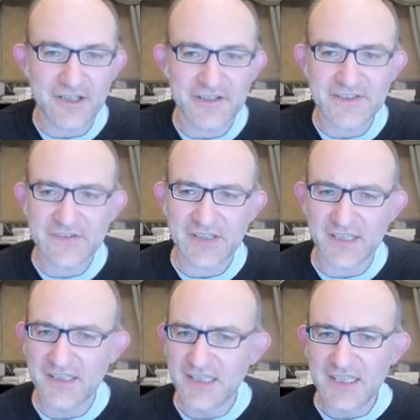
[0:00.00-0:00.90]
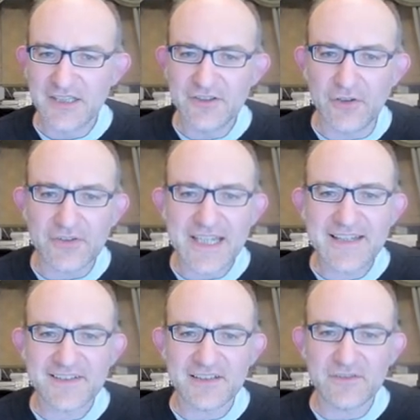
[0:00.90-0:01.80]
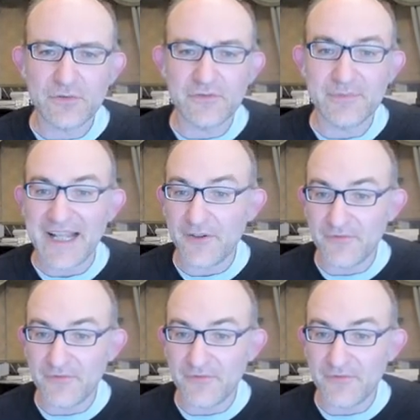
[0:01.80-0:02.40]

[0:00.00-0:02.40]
It's not easy at all for black.